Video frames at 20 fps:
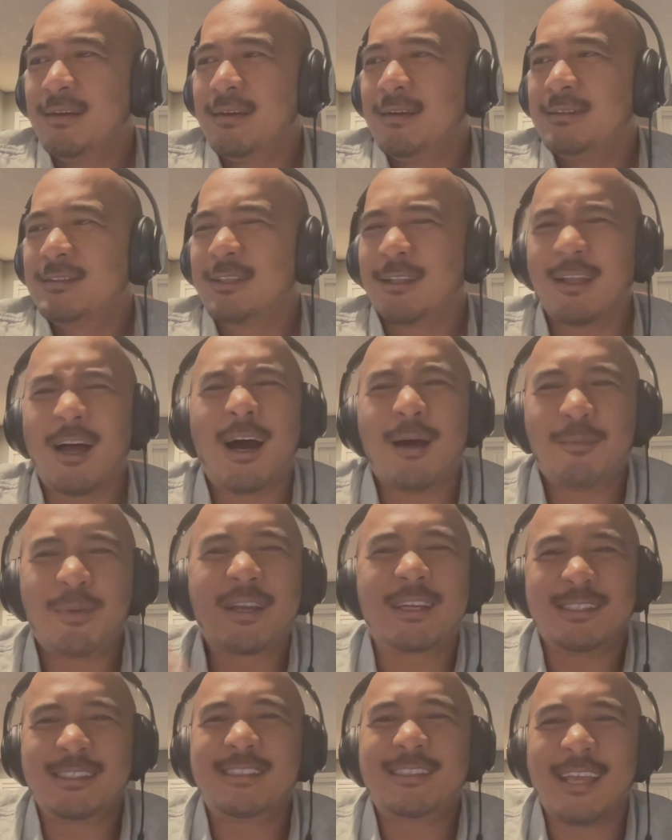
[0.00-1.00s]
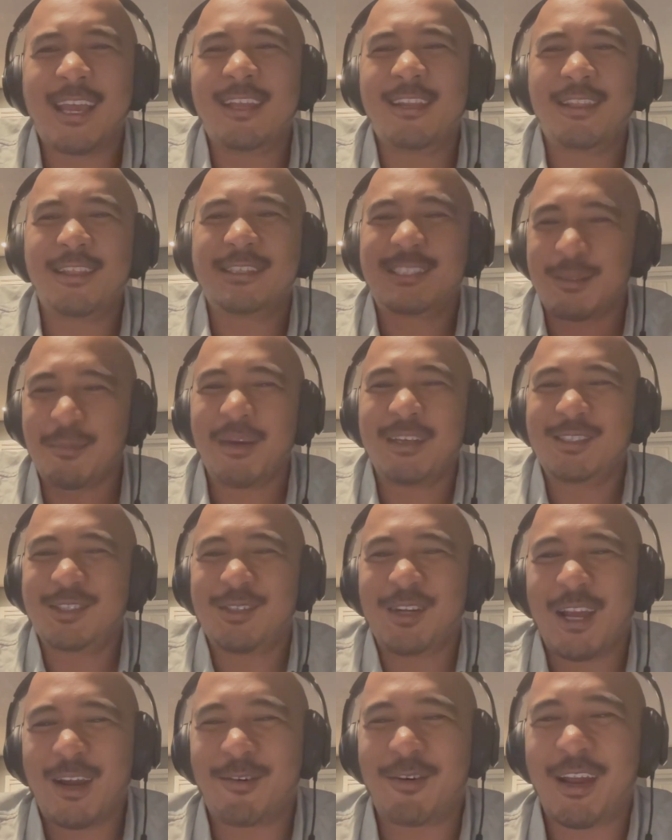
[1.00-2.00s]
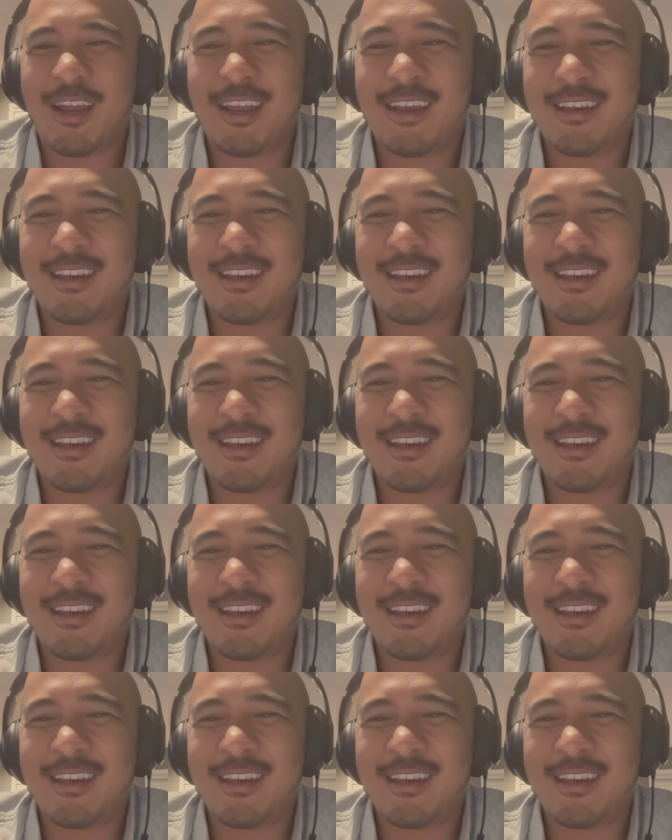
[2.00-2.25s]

It's a lot because it's the end of the semester now, right?